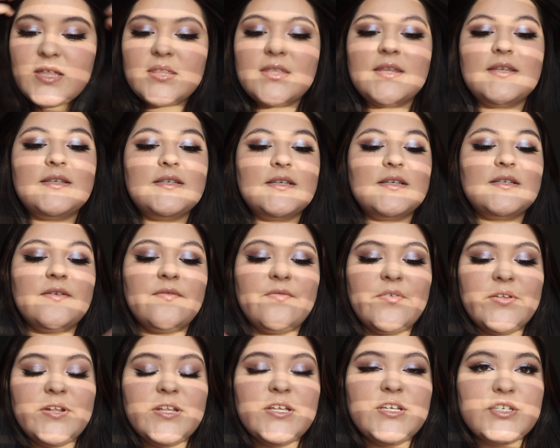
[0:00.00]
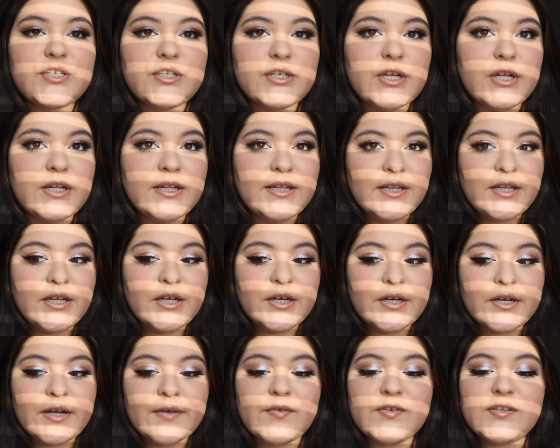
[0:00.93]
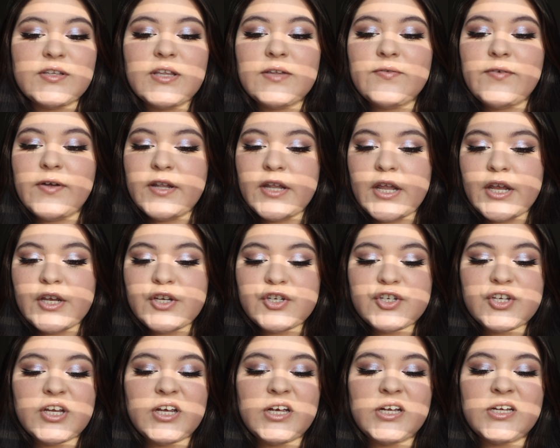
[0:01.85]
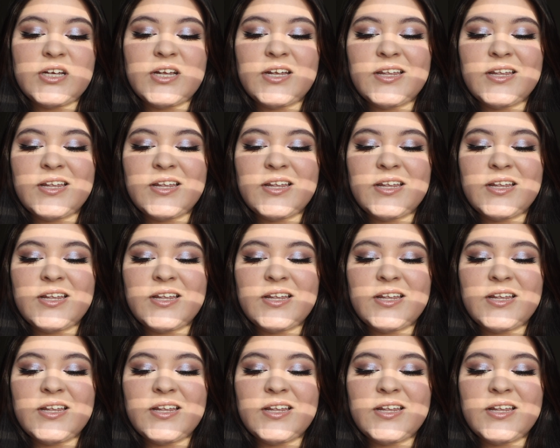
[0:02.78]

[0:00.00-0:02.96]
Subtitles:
This is a finished look of using the foundation,